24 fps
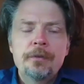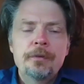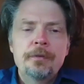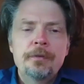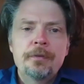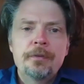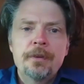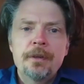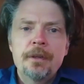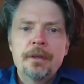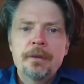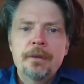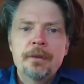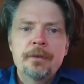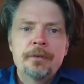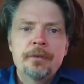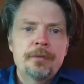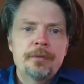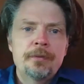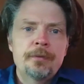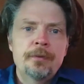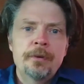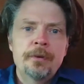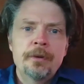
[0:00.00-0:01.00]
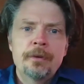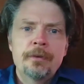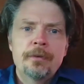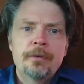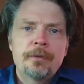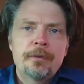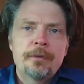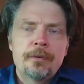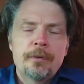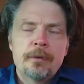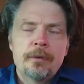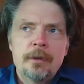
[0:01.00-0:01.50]
you've seen this
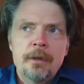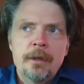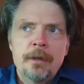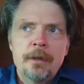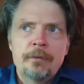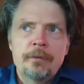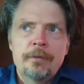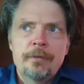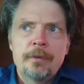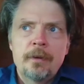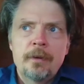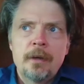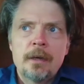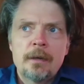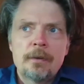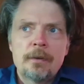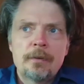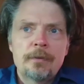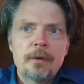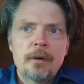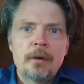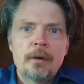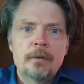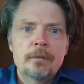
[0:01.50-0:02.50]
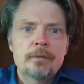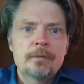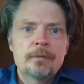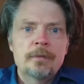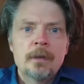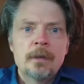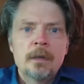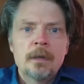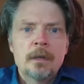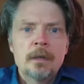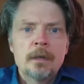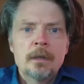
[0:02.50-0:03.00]
this influx of
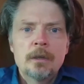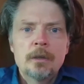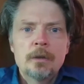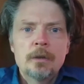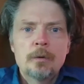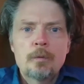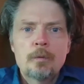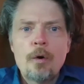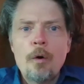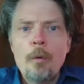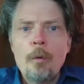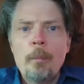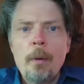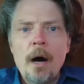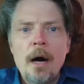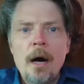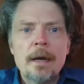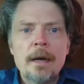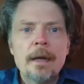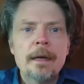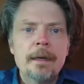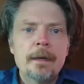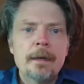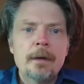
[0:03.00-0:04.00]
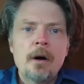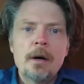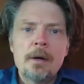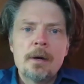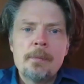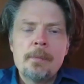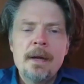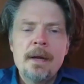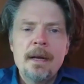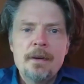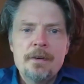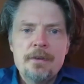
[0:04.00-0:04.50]
robotic and
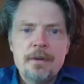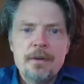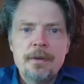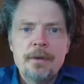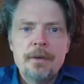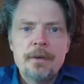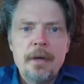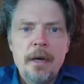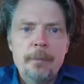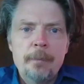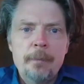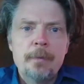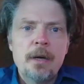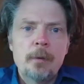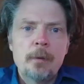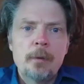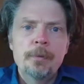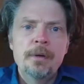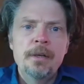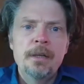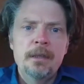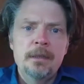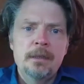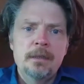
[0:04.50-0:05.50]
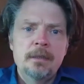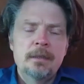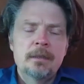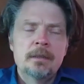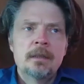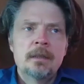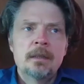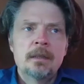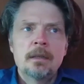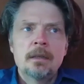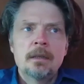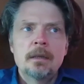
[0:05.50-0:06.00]
automation type companies
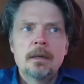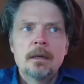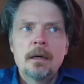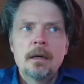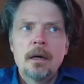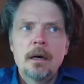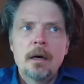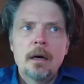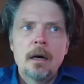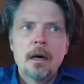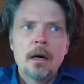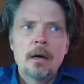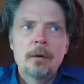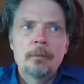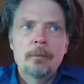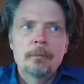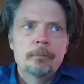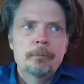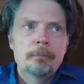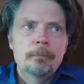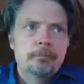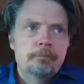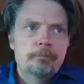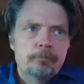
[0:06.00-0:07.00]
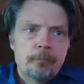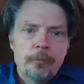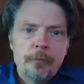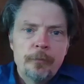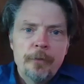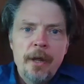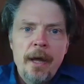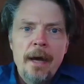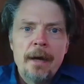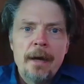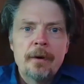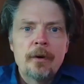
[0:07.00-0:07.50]
um,
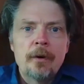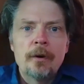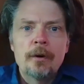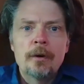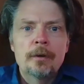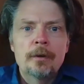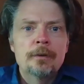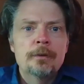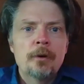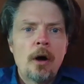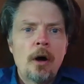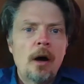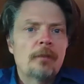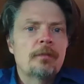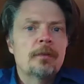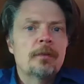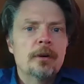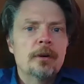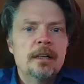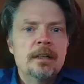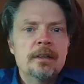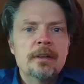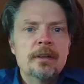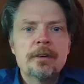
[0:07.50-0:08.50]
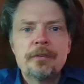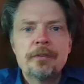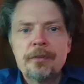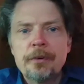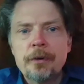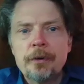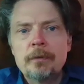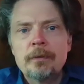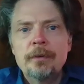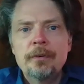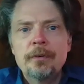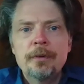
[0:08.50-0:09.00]
that are offering their
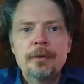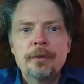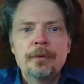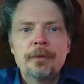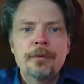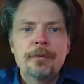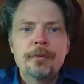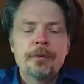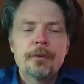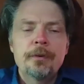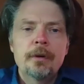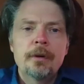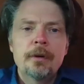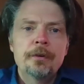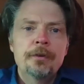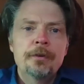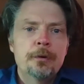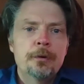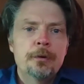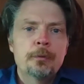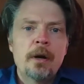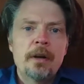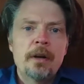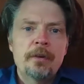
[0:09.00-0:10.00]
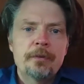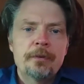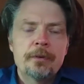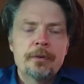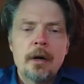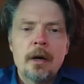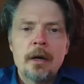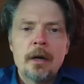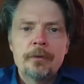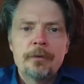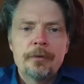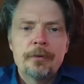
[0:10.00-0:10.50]
services uh, to
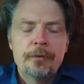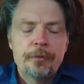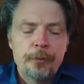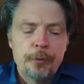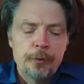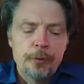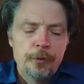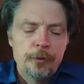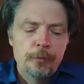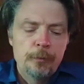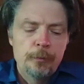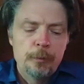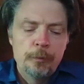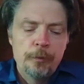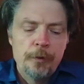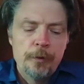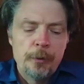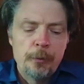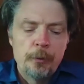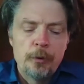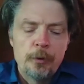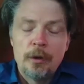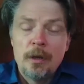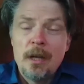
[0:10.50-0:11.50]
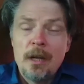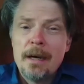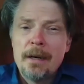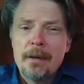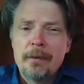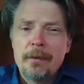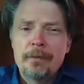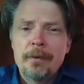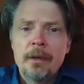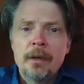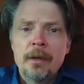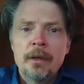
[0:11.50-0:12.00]
restaurants. So you there were a lot
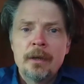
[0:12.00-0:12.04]
of